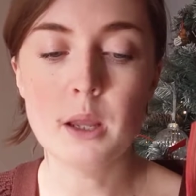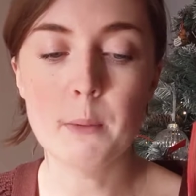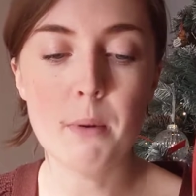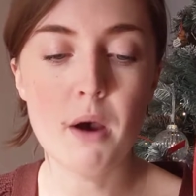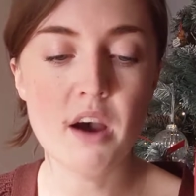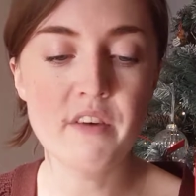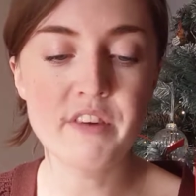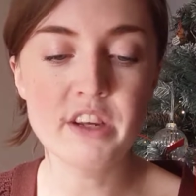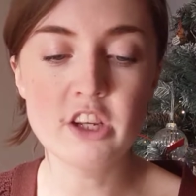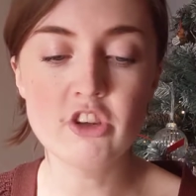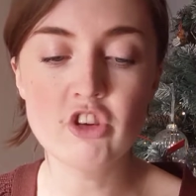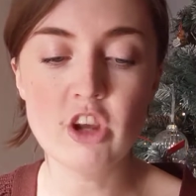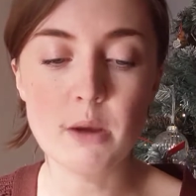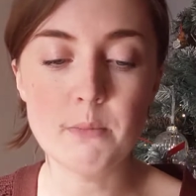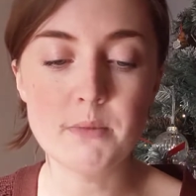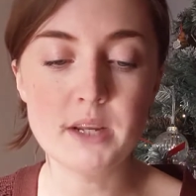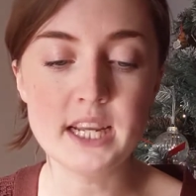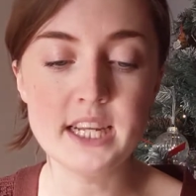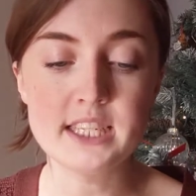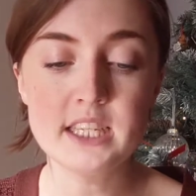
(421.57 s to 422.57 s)
the puffing
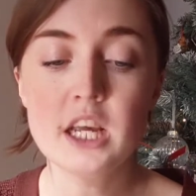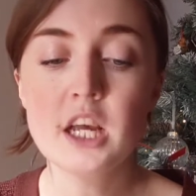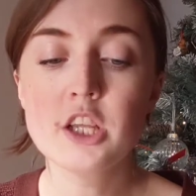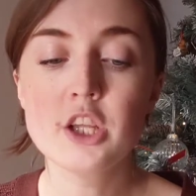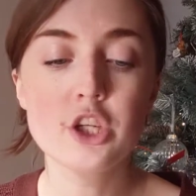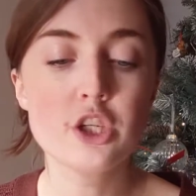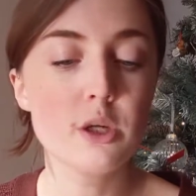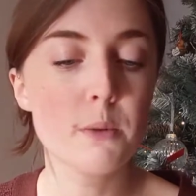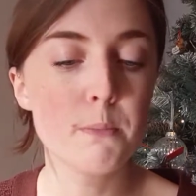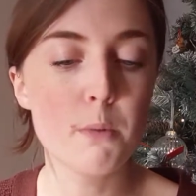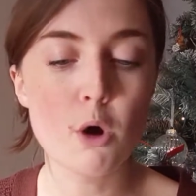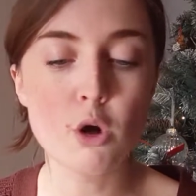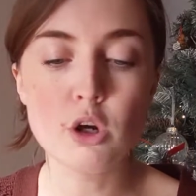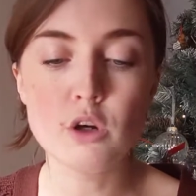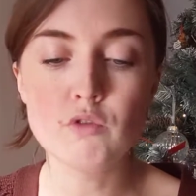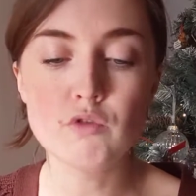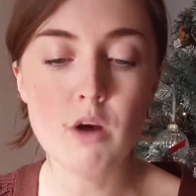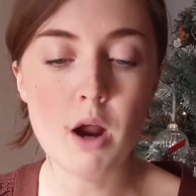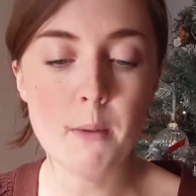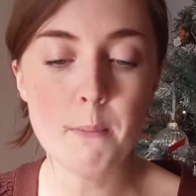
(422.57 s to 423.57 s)
chimneys, the
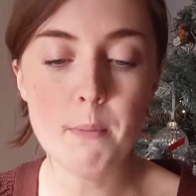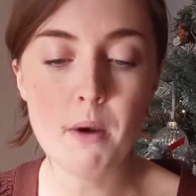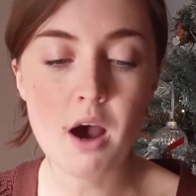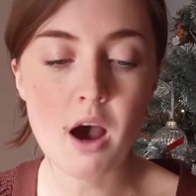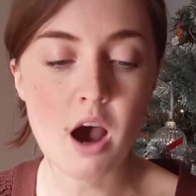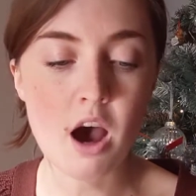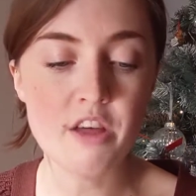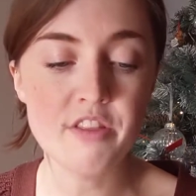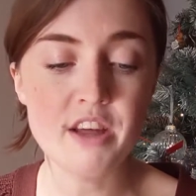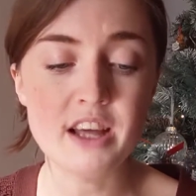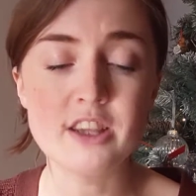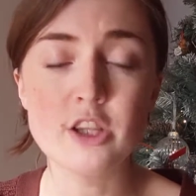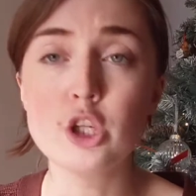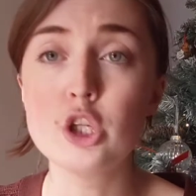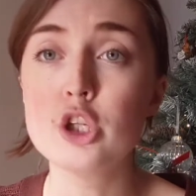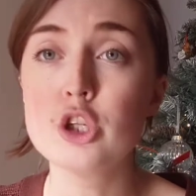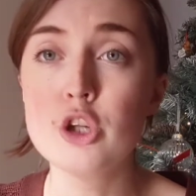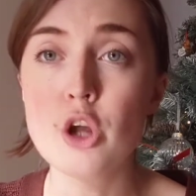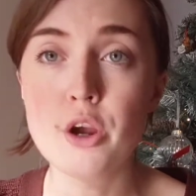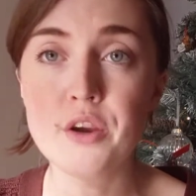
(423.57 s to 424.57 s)
toboggan run path, and the
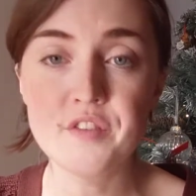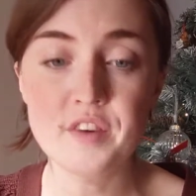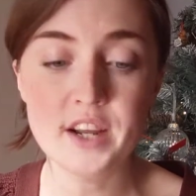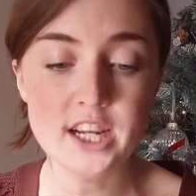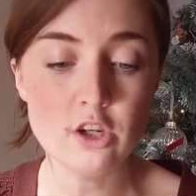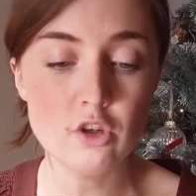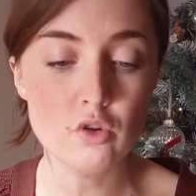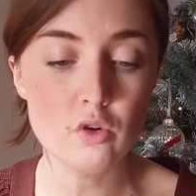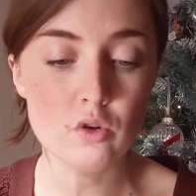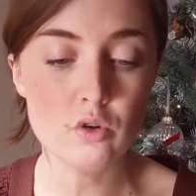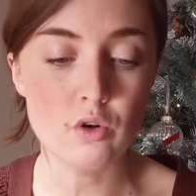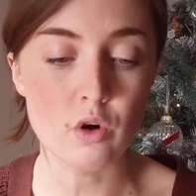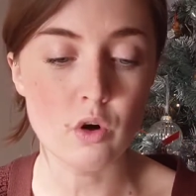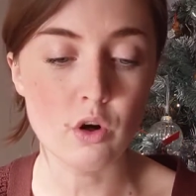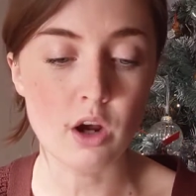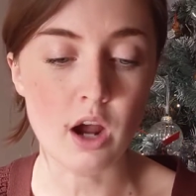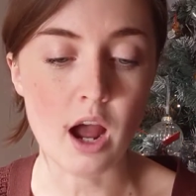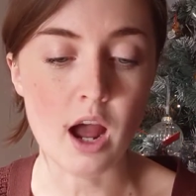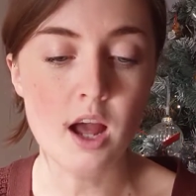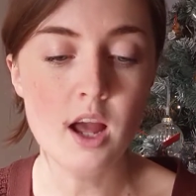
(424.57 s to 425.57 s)
snowflake door
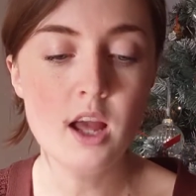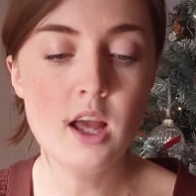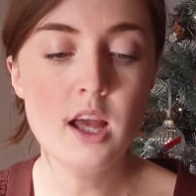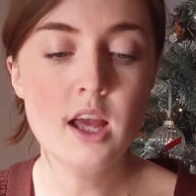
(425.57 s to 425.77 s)
knocker,